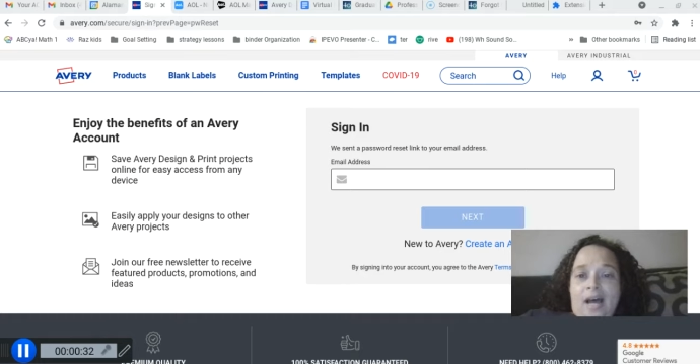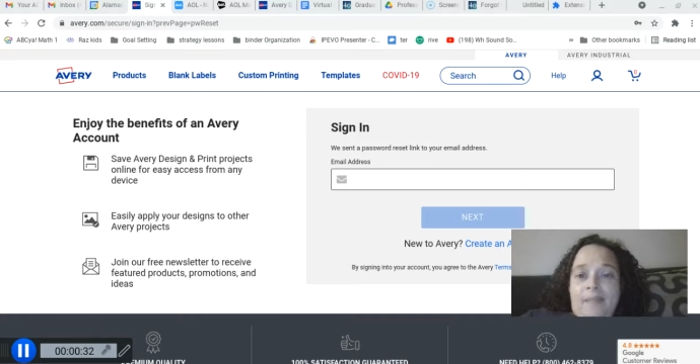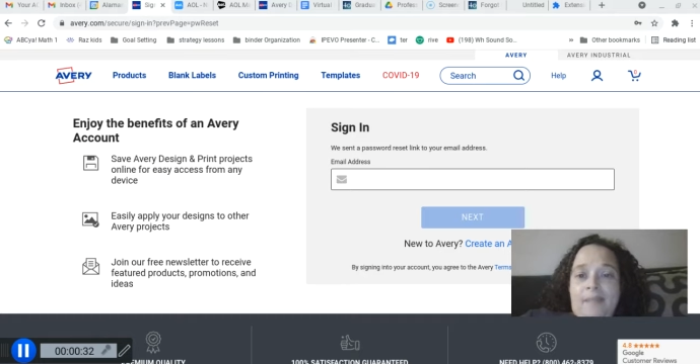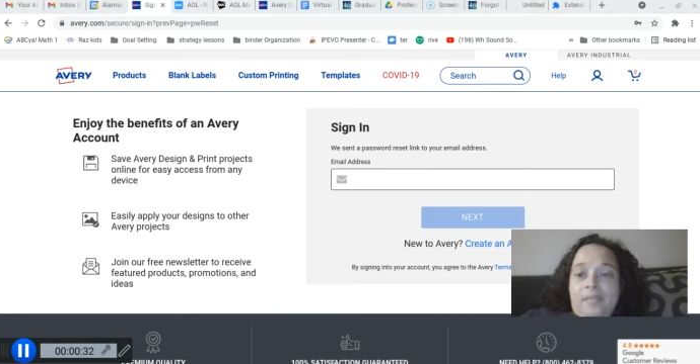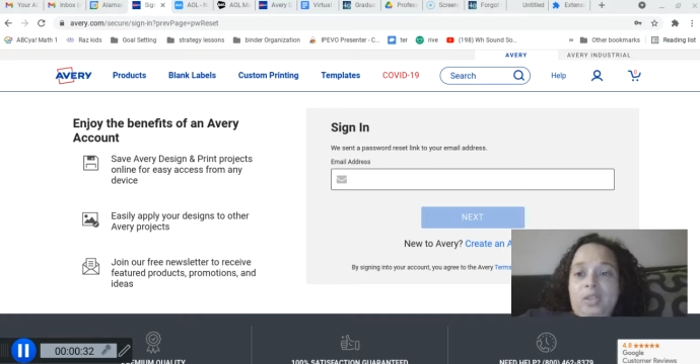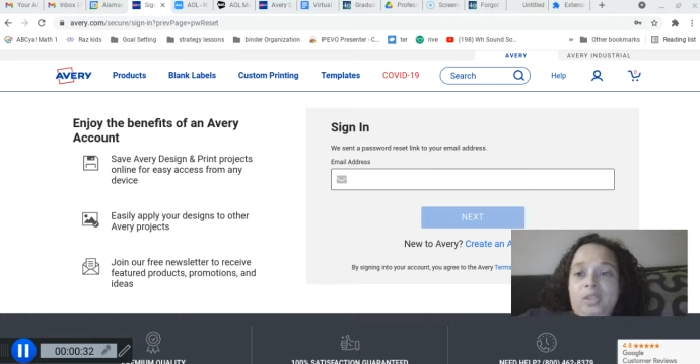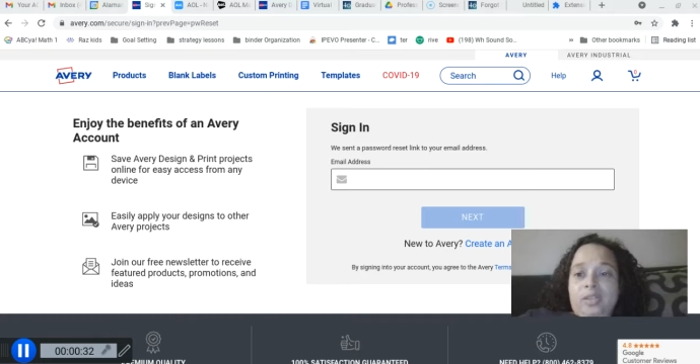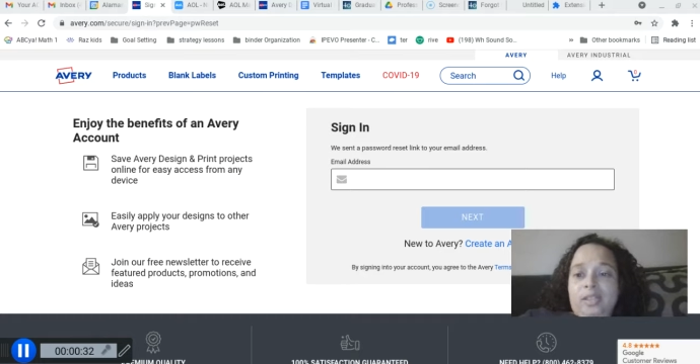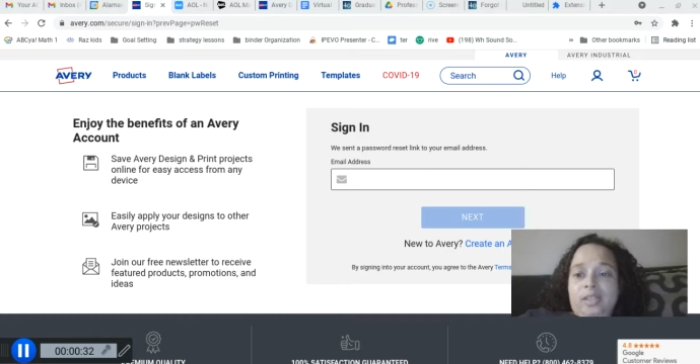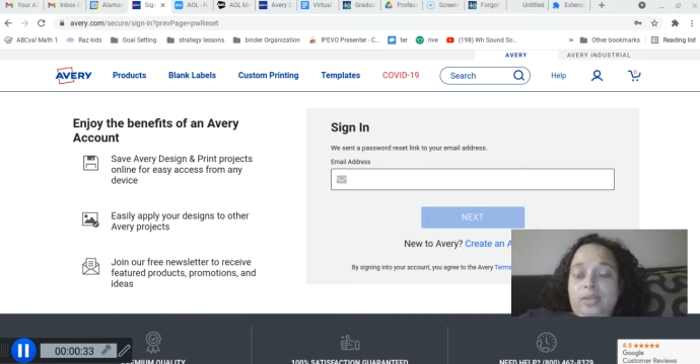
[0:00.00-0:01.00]
using
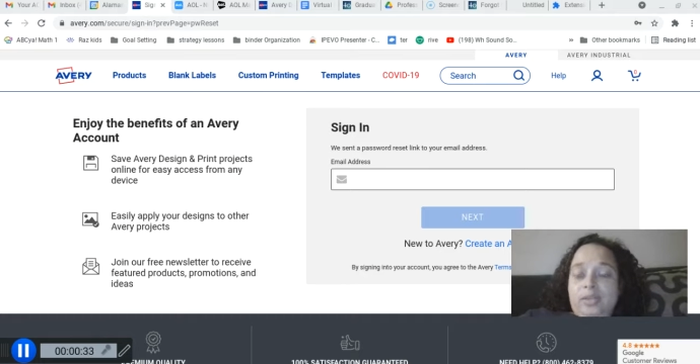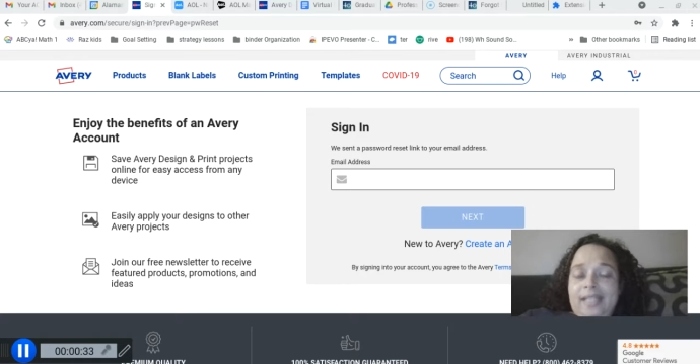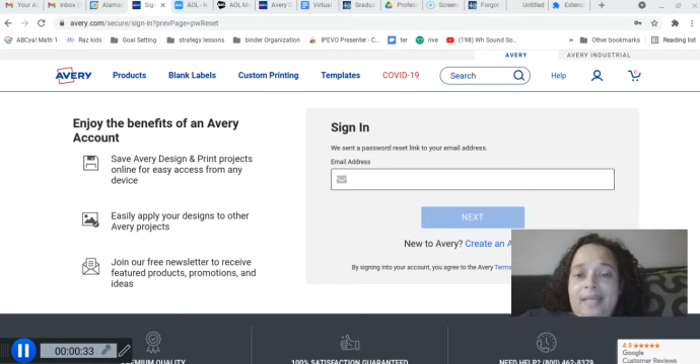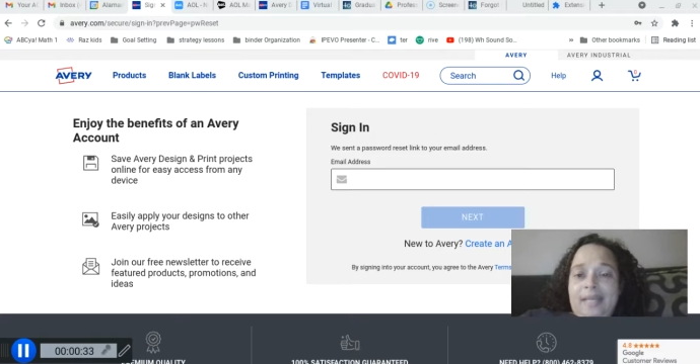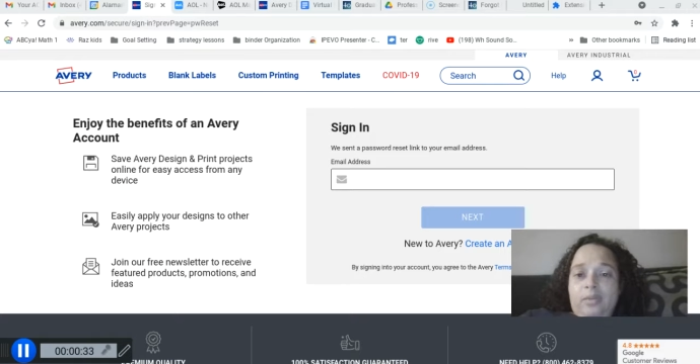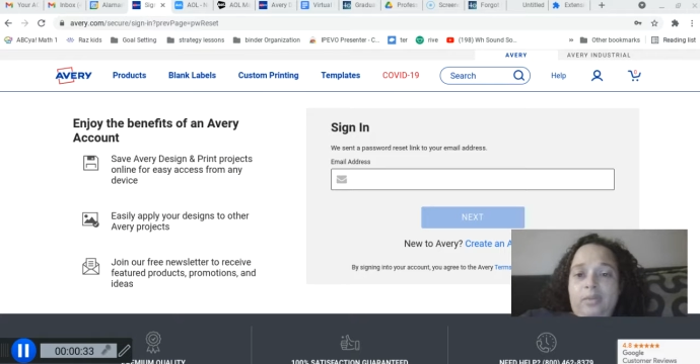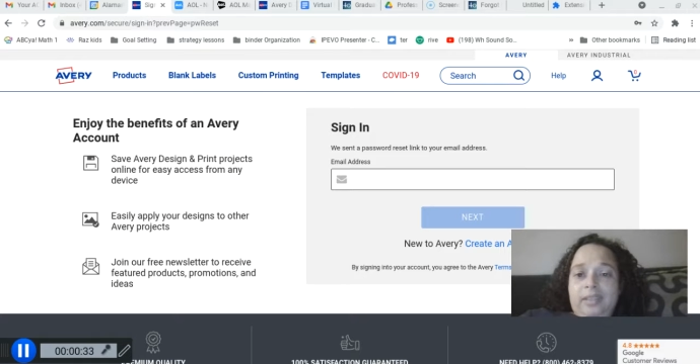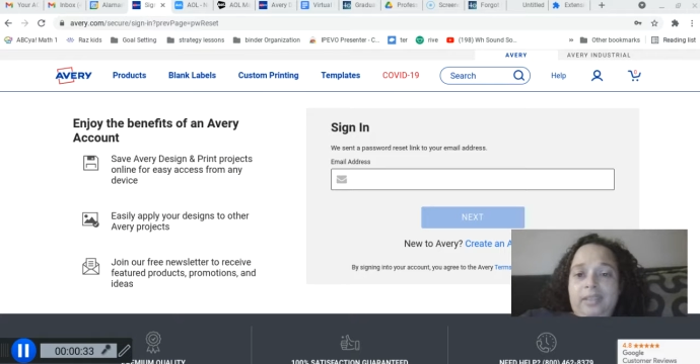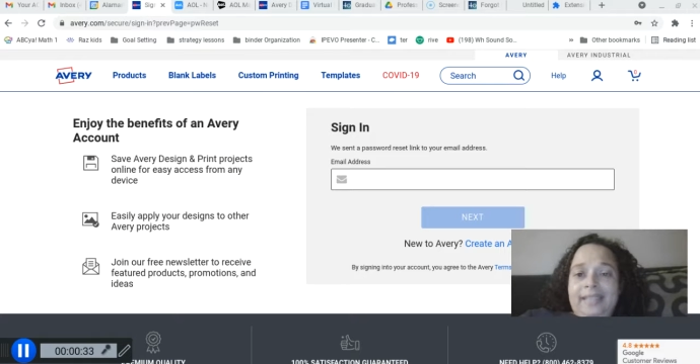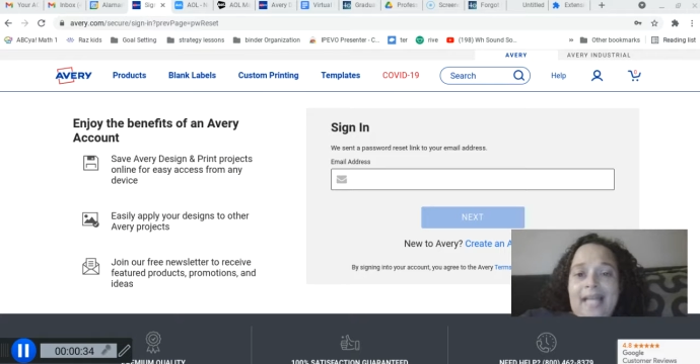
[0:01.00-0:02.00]

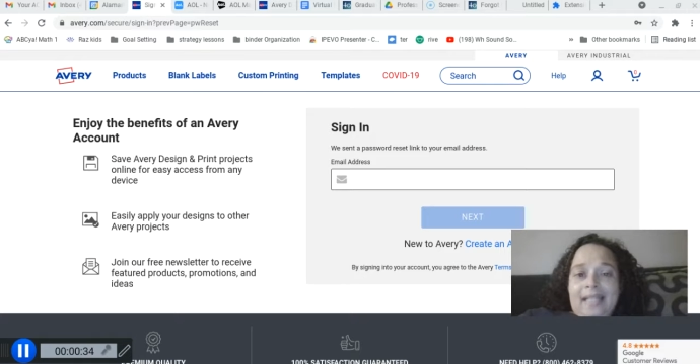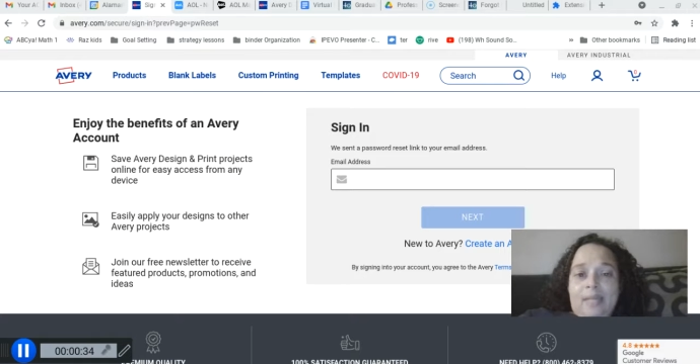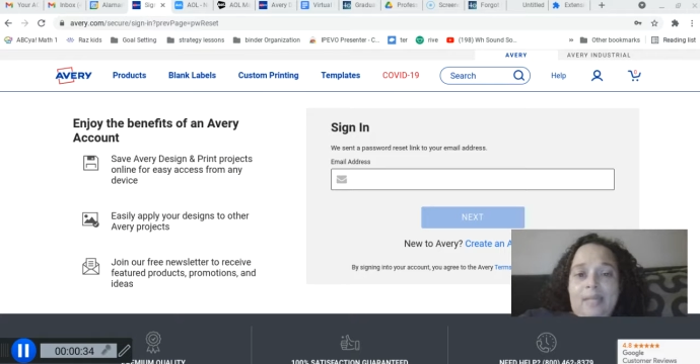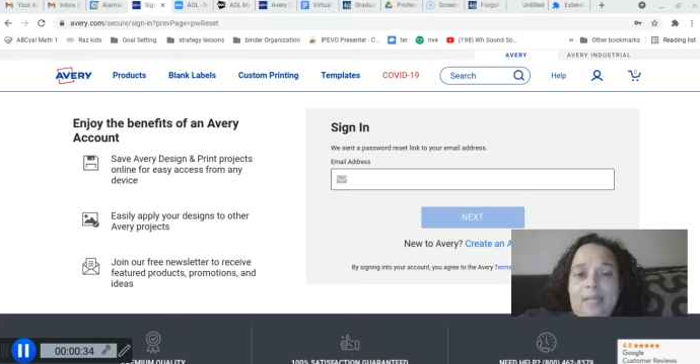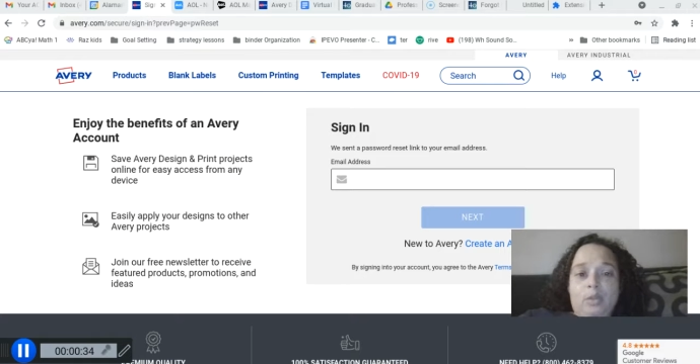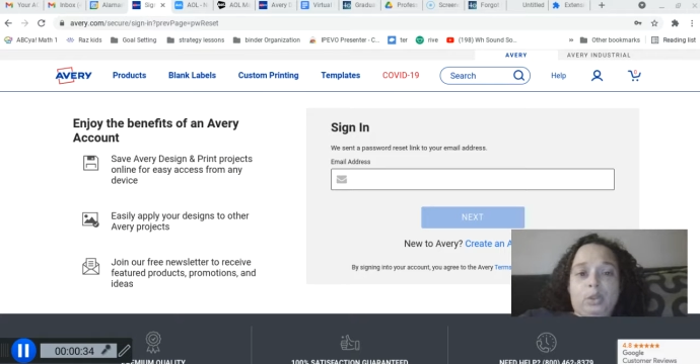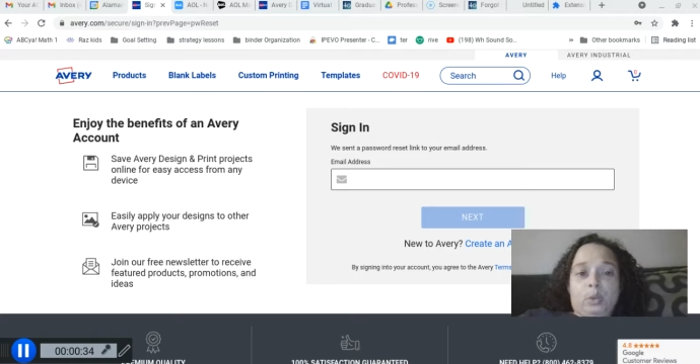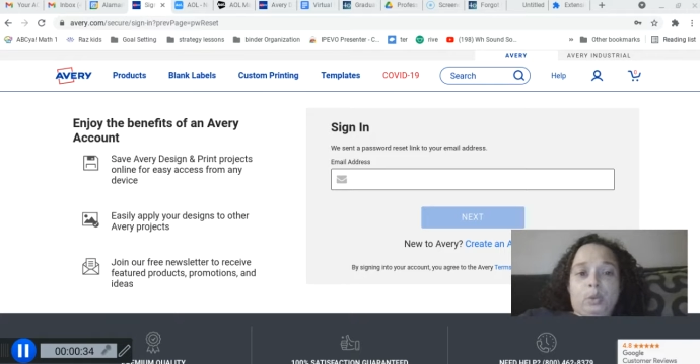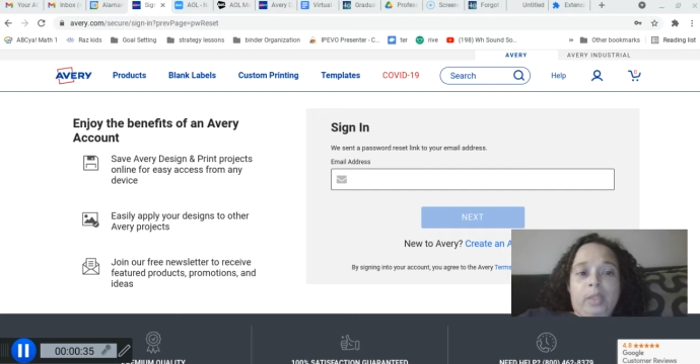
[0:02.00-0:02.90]
that label tool,